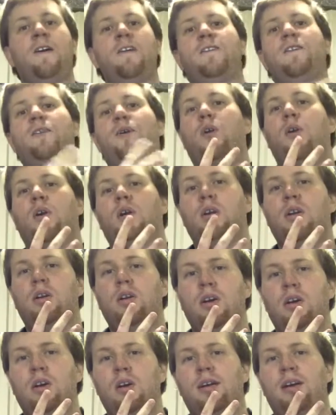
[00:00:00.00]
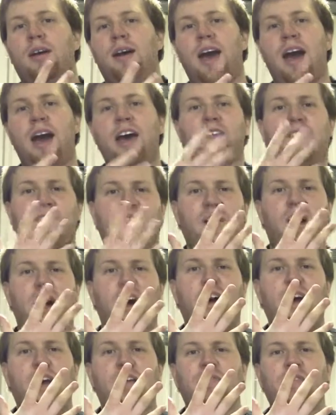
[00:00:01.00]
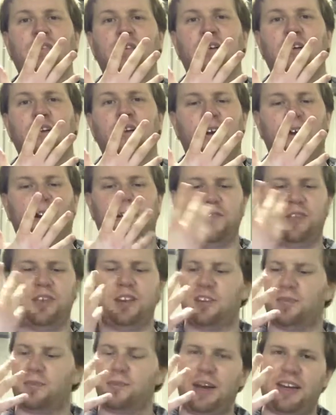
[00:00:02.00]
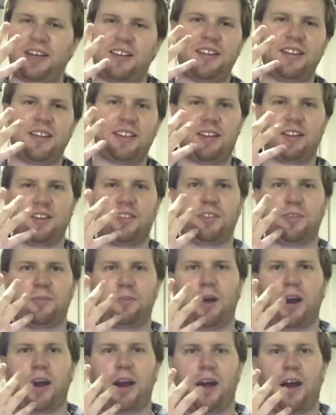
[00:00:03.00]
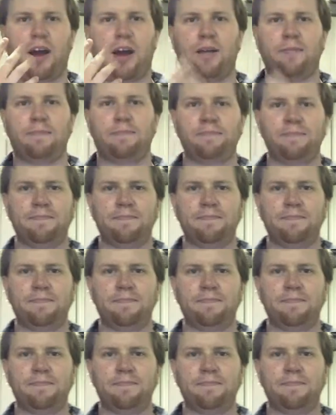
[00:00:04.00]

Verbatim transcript: four out of five of these meaty things on my arm.